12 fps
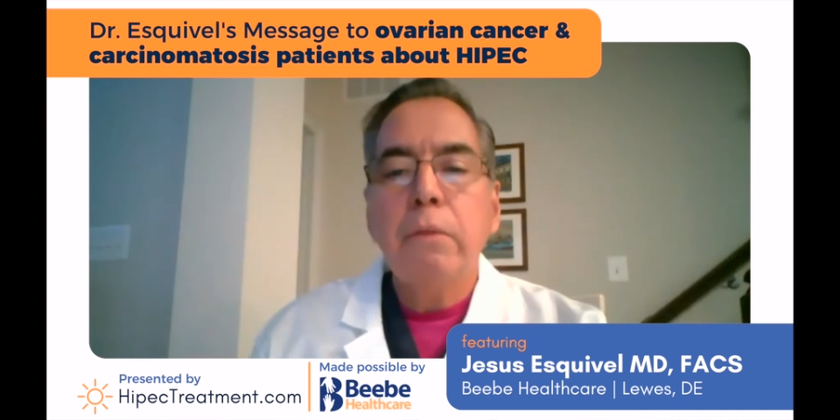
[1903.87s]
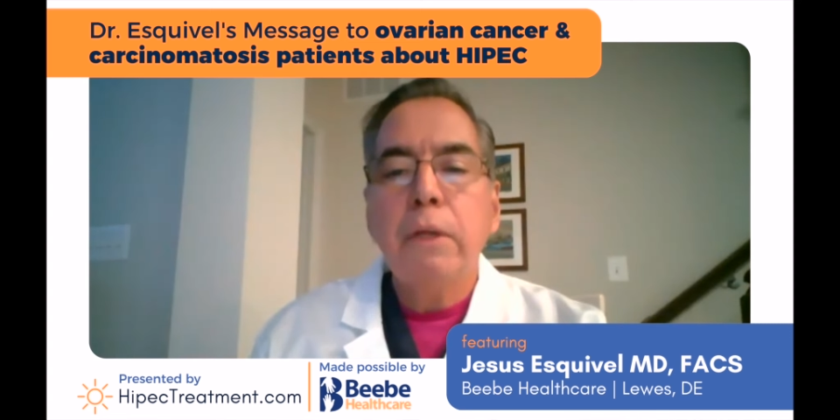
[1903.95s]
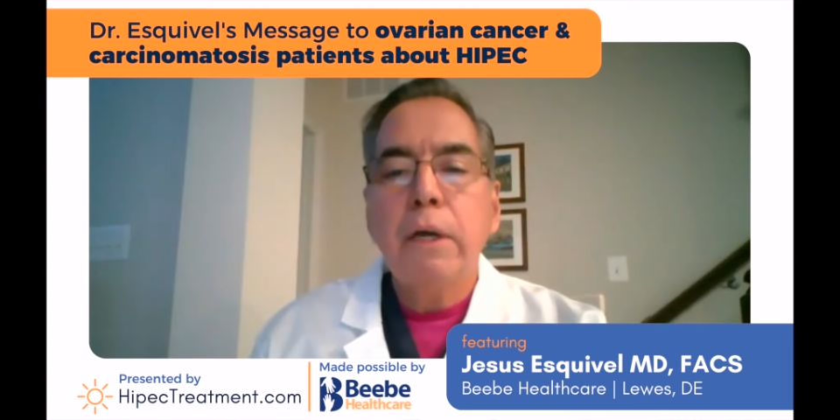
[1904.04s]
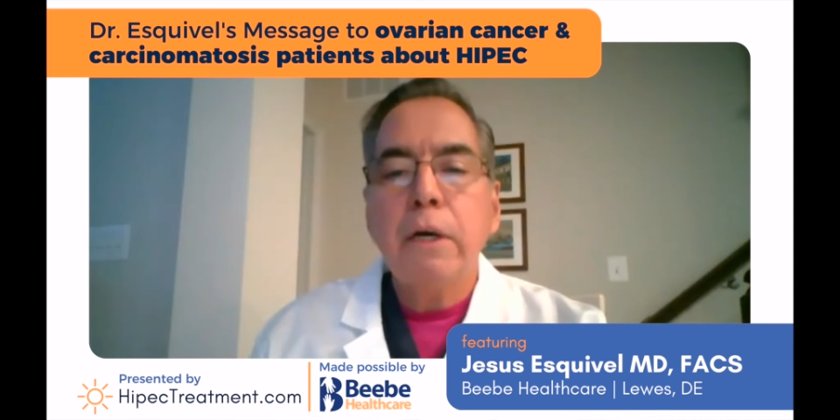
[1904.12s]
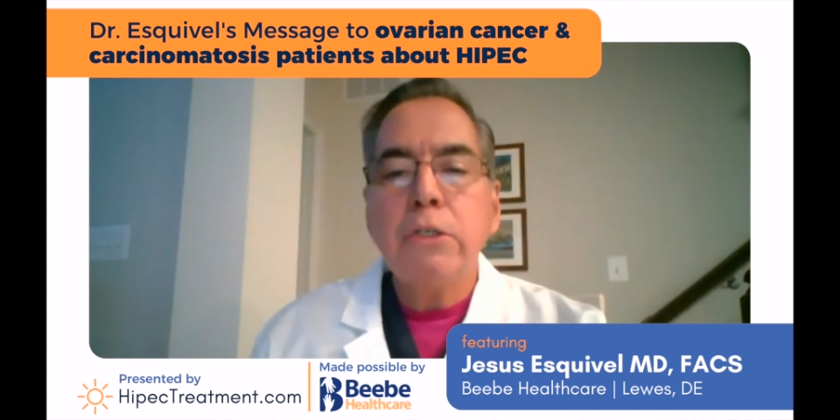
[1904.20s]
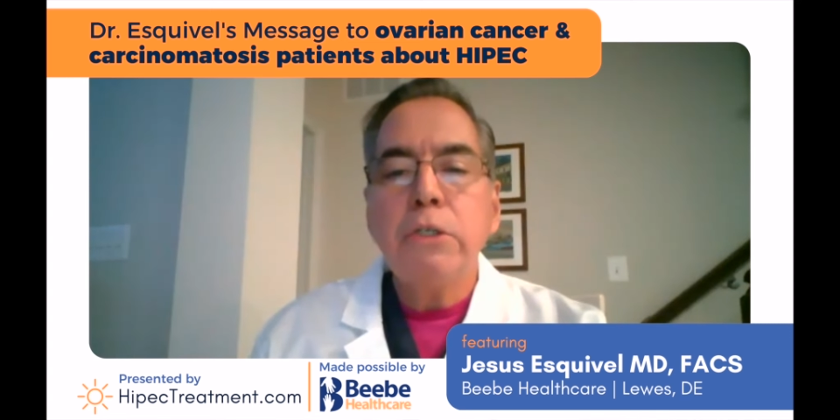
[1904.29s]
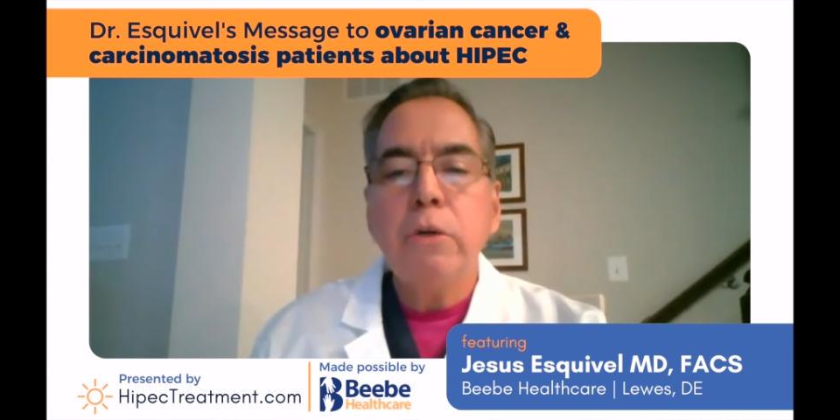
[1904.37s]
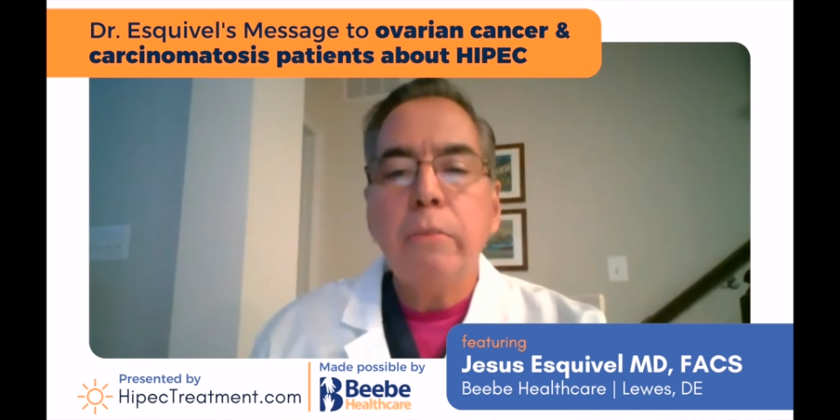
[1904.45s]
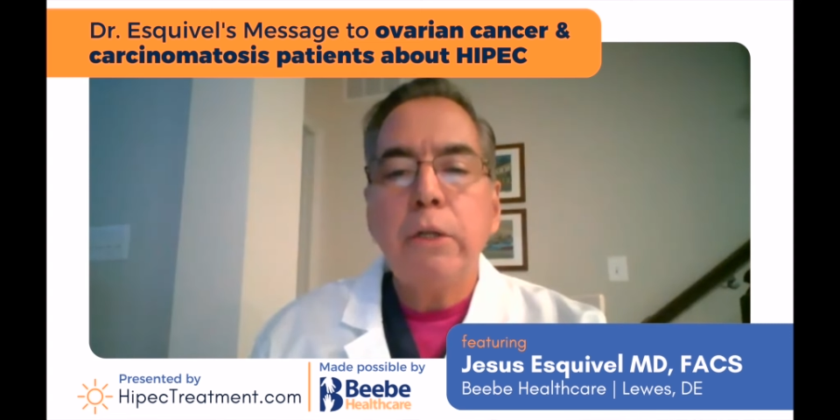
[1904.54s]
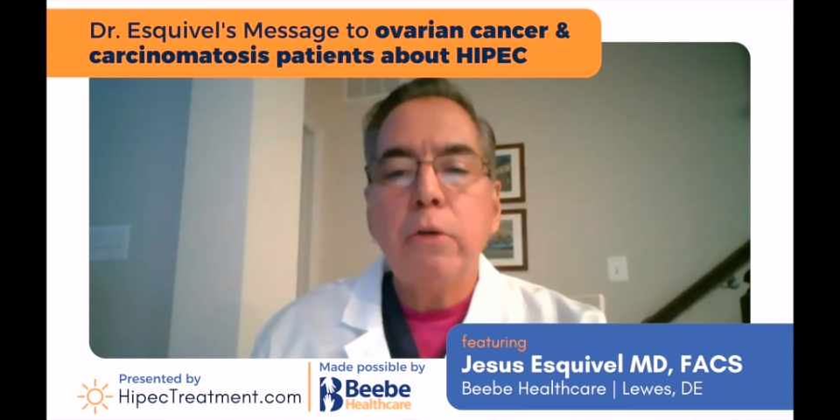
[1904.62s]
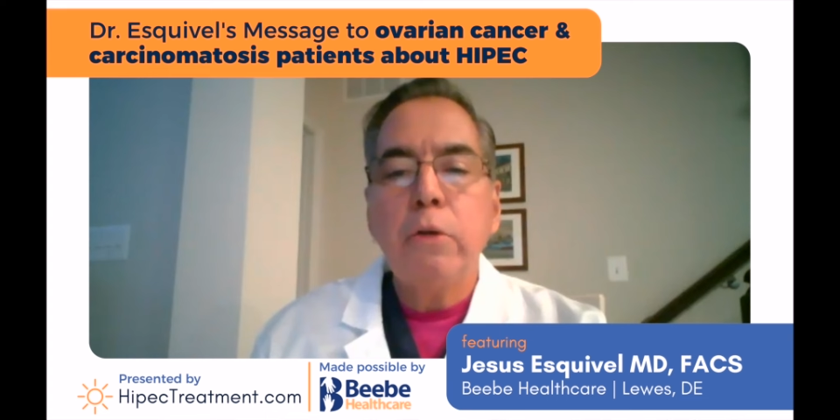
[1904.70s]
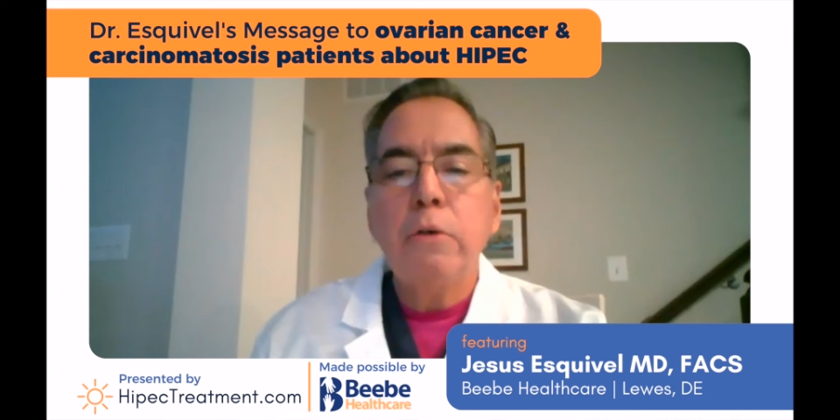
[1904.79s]

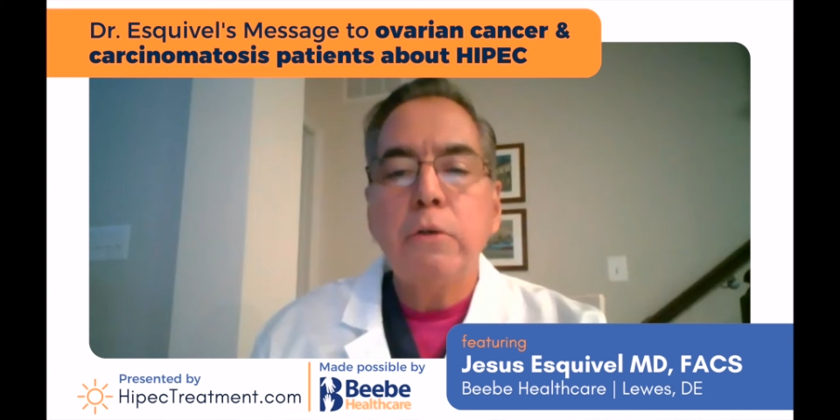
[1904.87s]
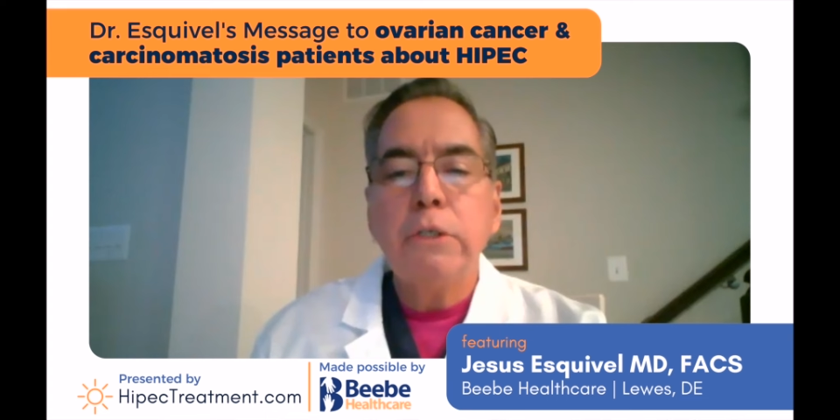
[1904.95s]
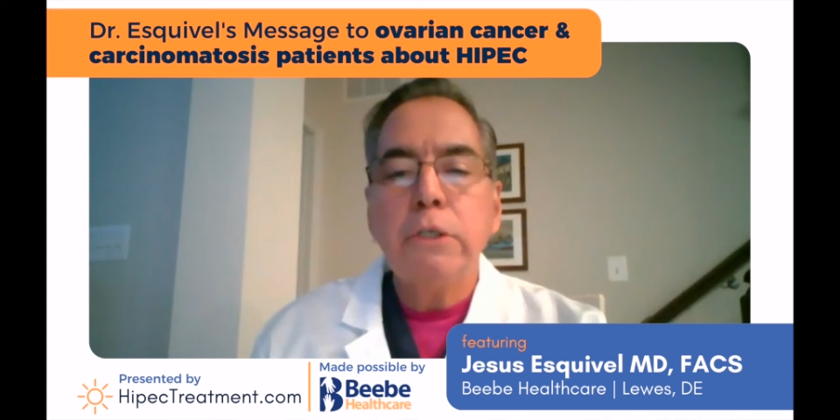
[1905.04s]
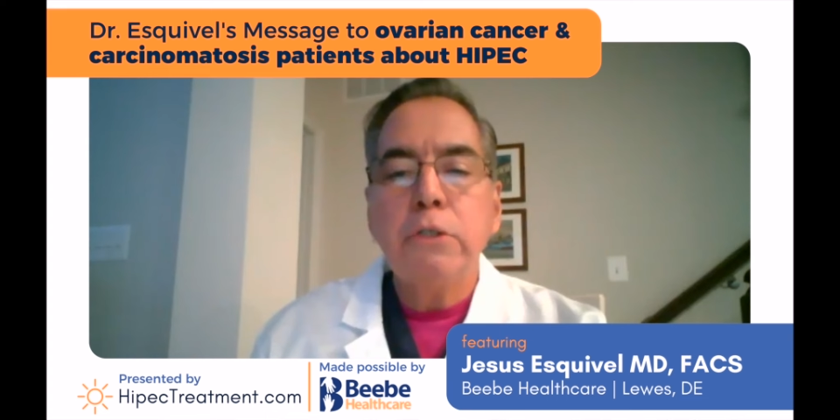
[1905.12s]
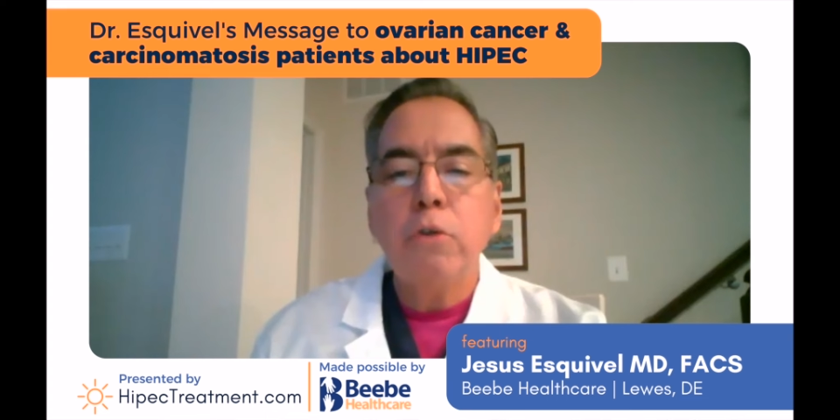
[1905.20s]
carcinomatosis